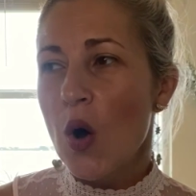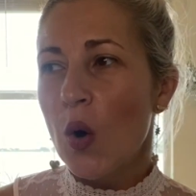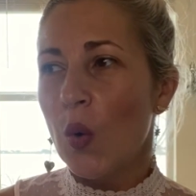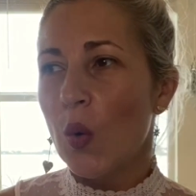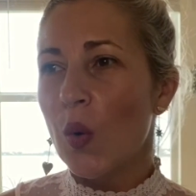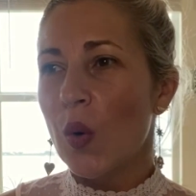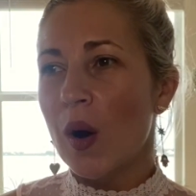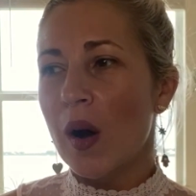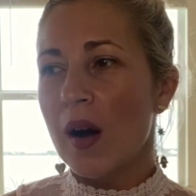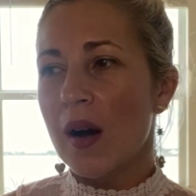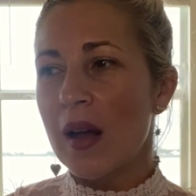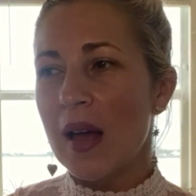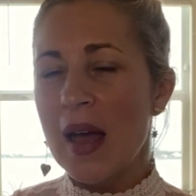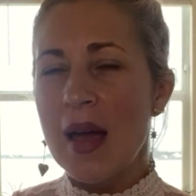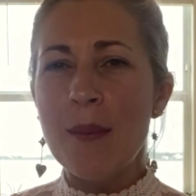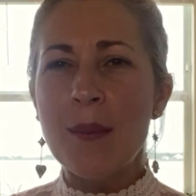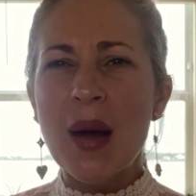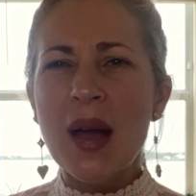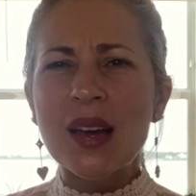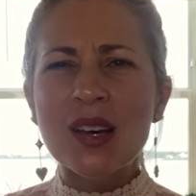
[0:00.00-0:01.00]
Or
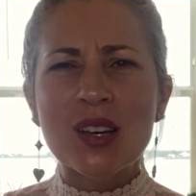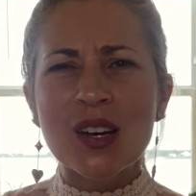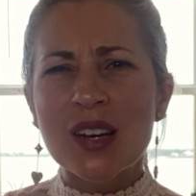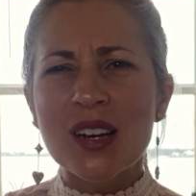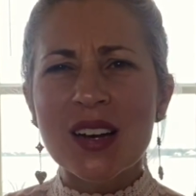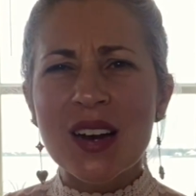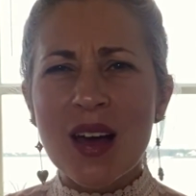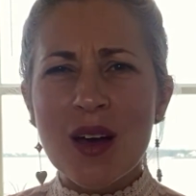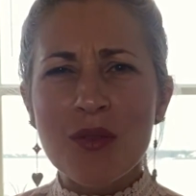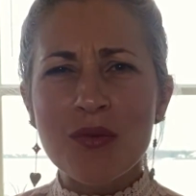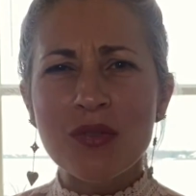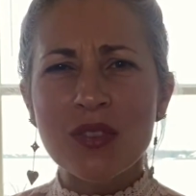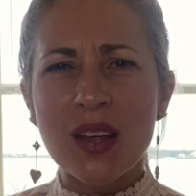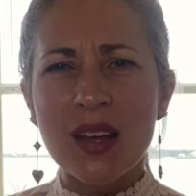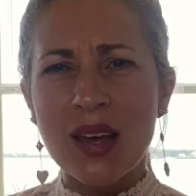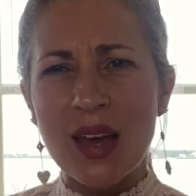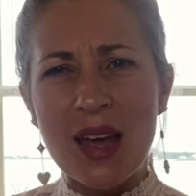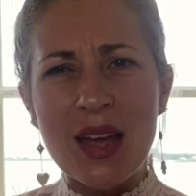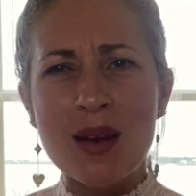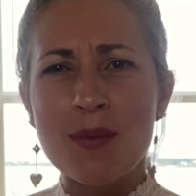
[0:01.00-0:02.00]
am I good enough
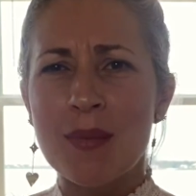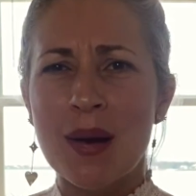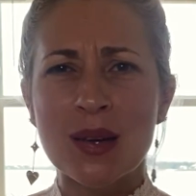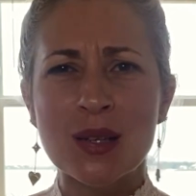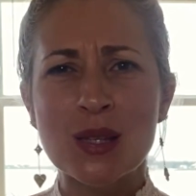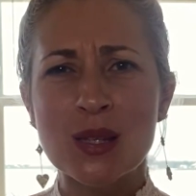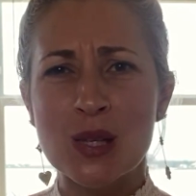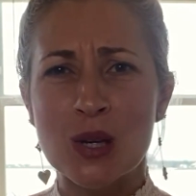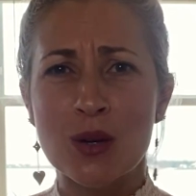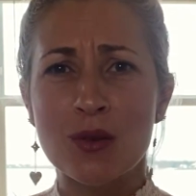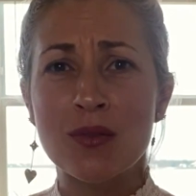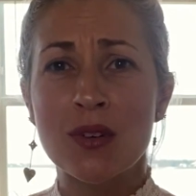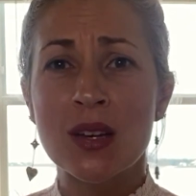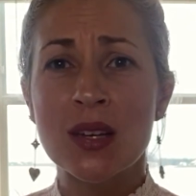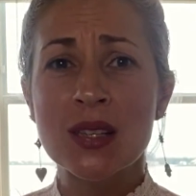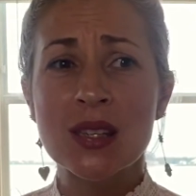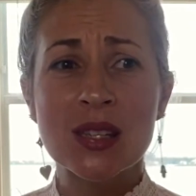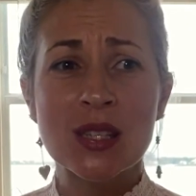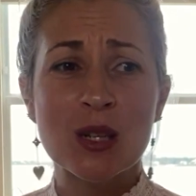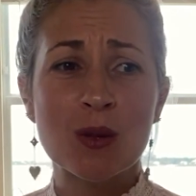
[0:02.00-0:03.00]
like in my
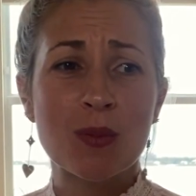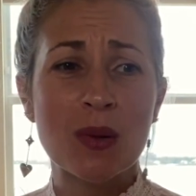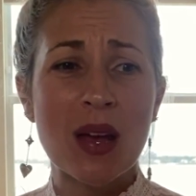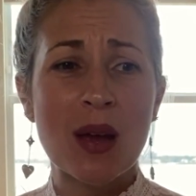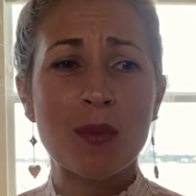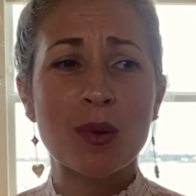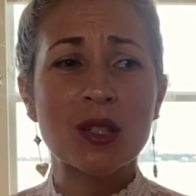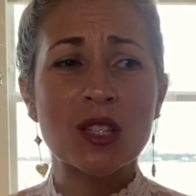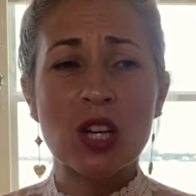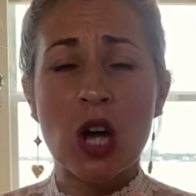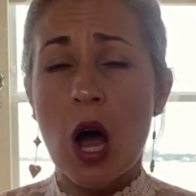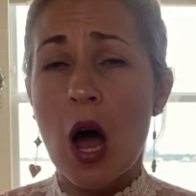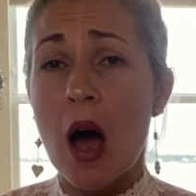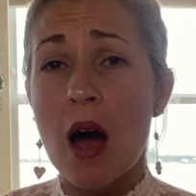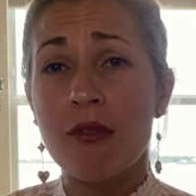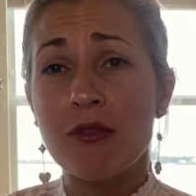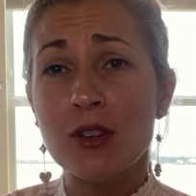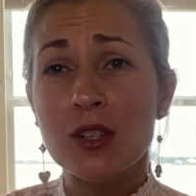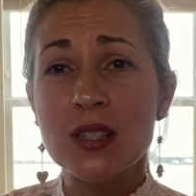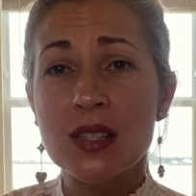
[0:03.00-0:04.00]
service to be able to
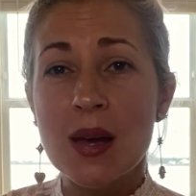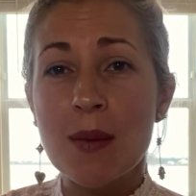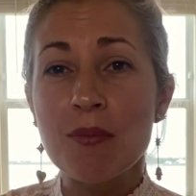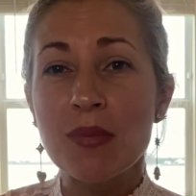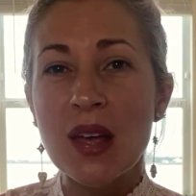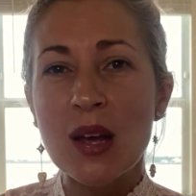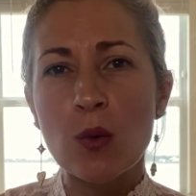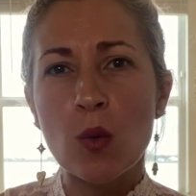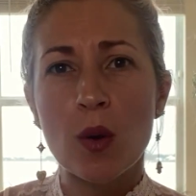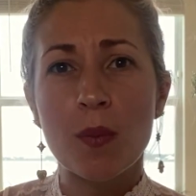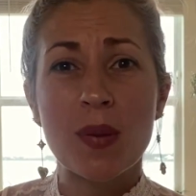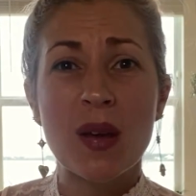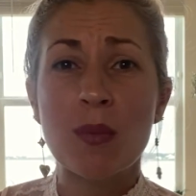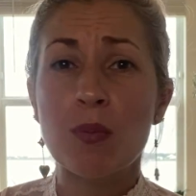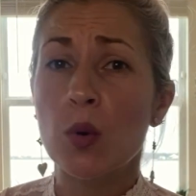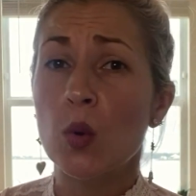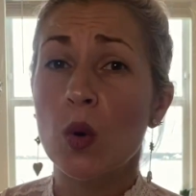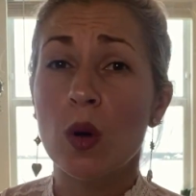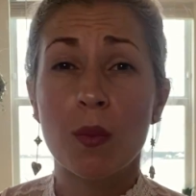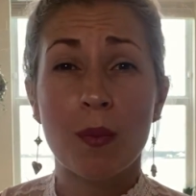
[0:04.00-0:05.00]
offer something where
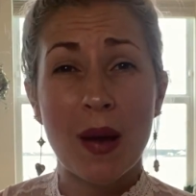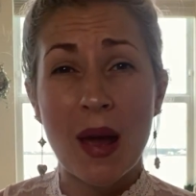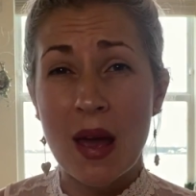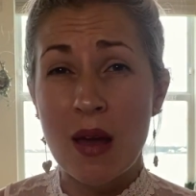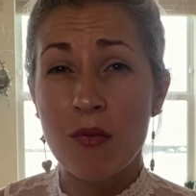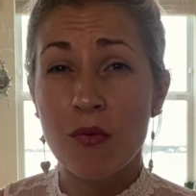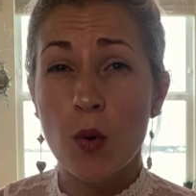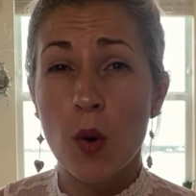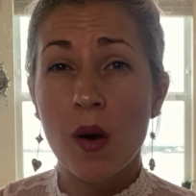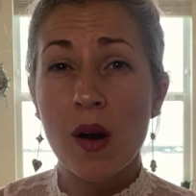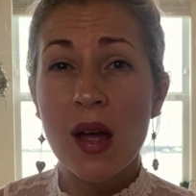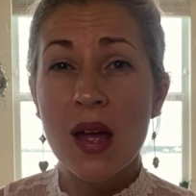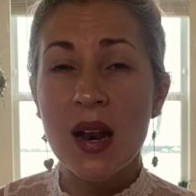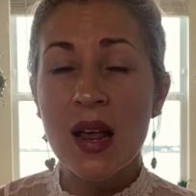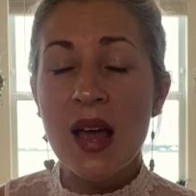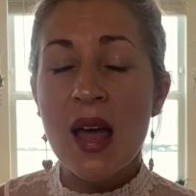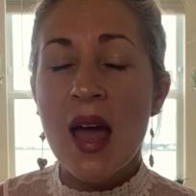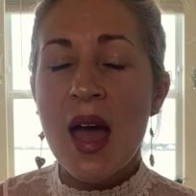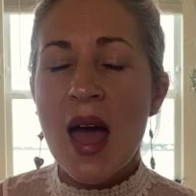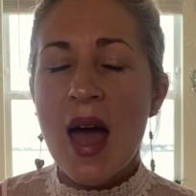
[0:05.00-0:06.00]
people will pay for it?
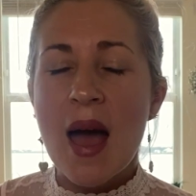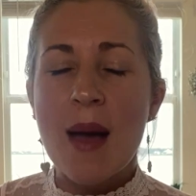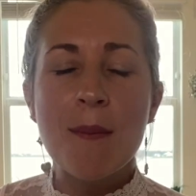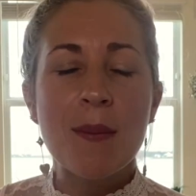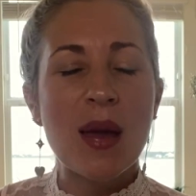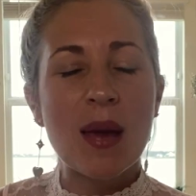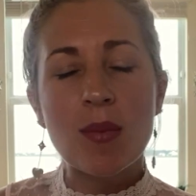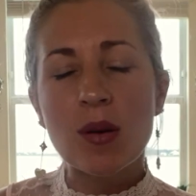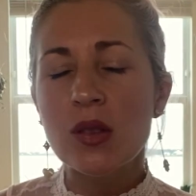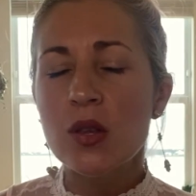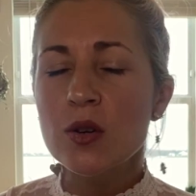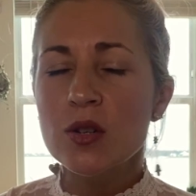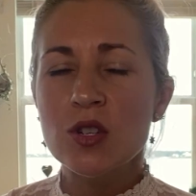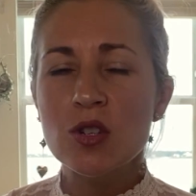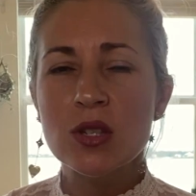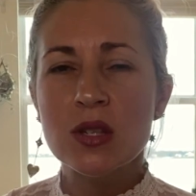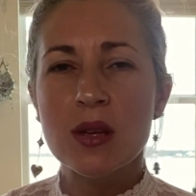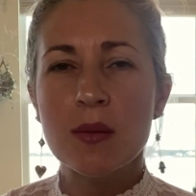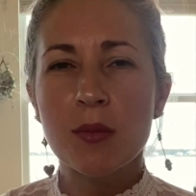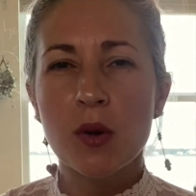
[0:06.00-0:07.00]
And maybe those
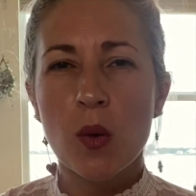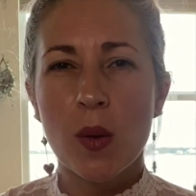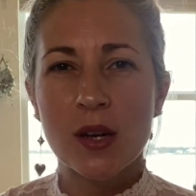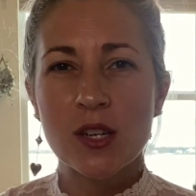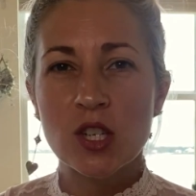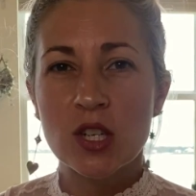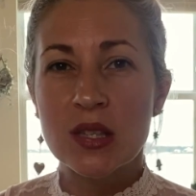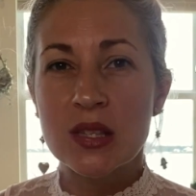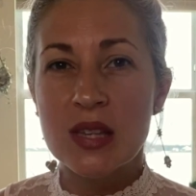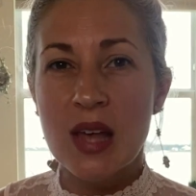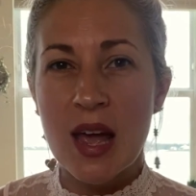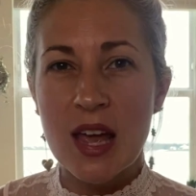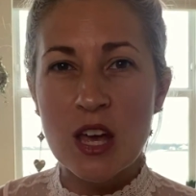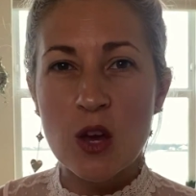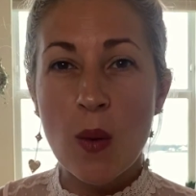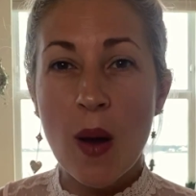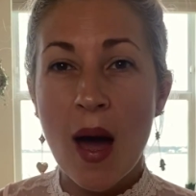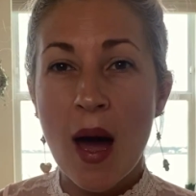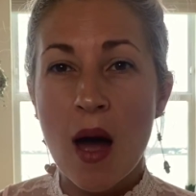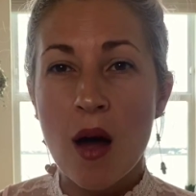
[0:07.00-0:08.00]
are some questions that
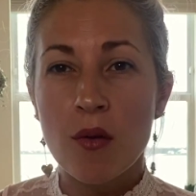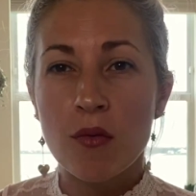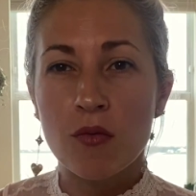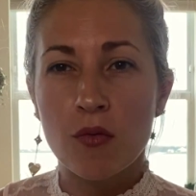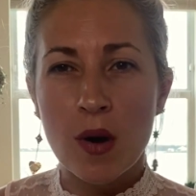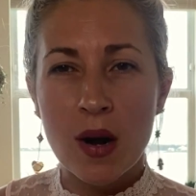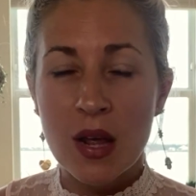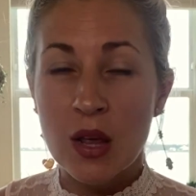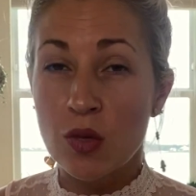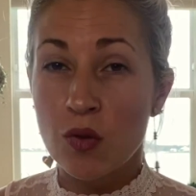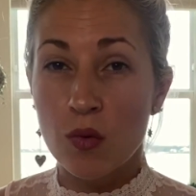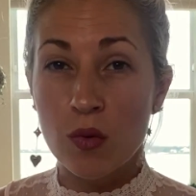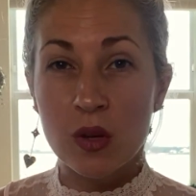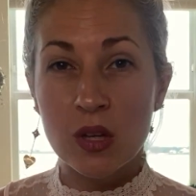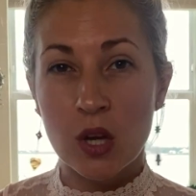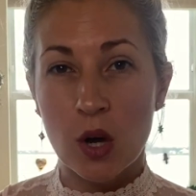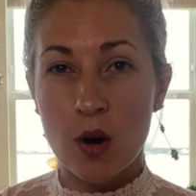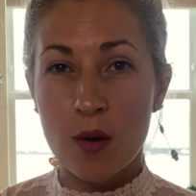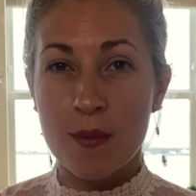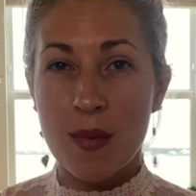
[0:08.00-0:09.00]
you have running through
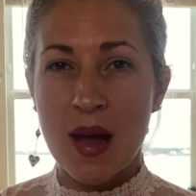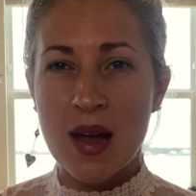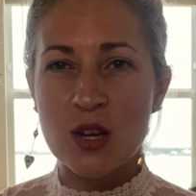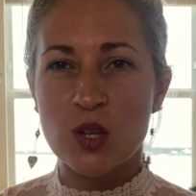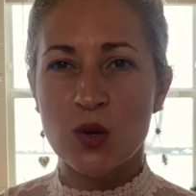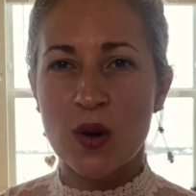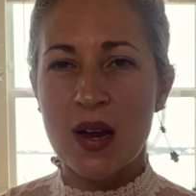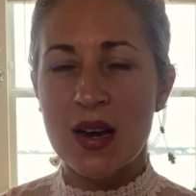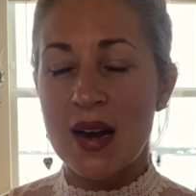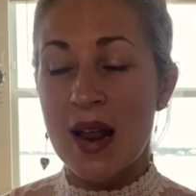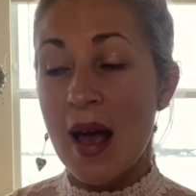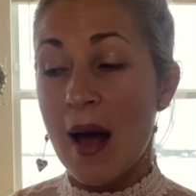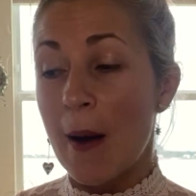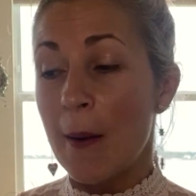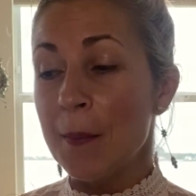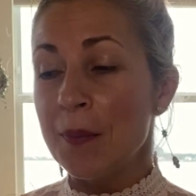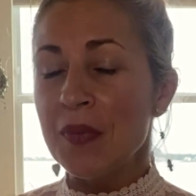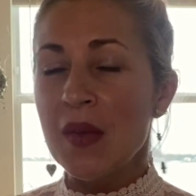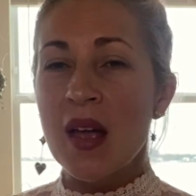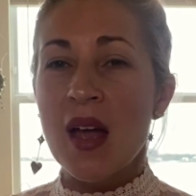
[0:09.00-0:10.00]
your mind right
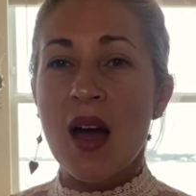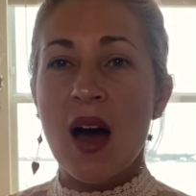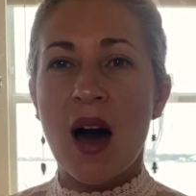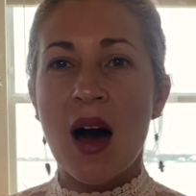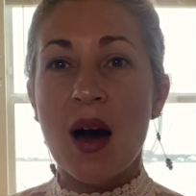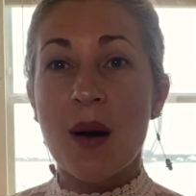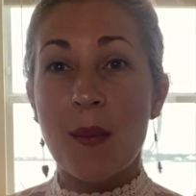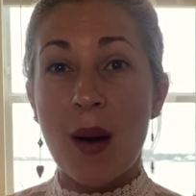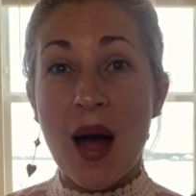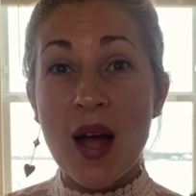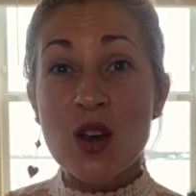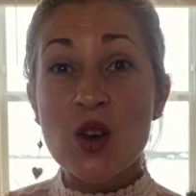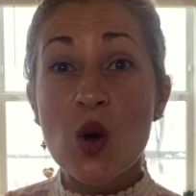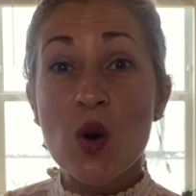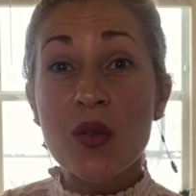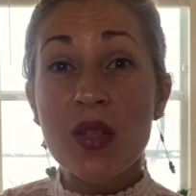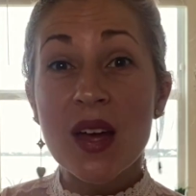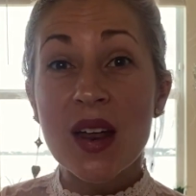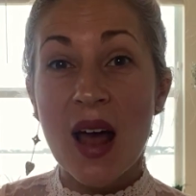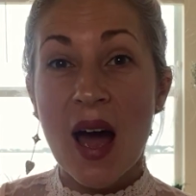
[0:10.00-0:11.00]
now. I
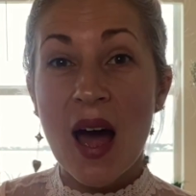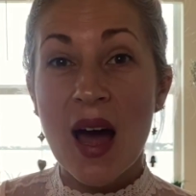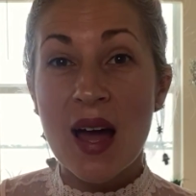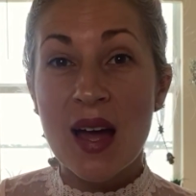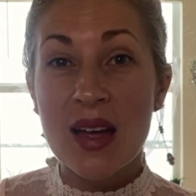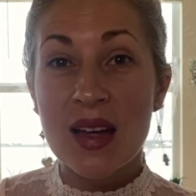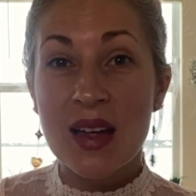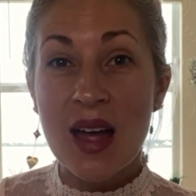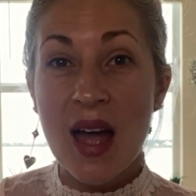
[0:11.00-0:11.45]
know that I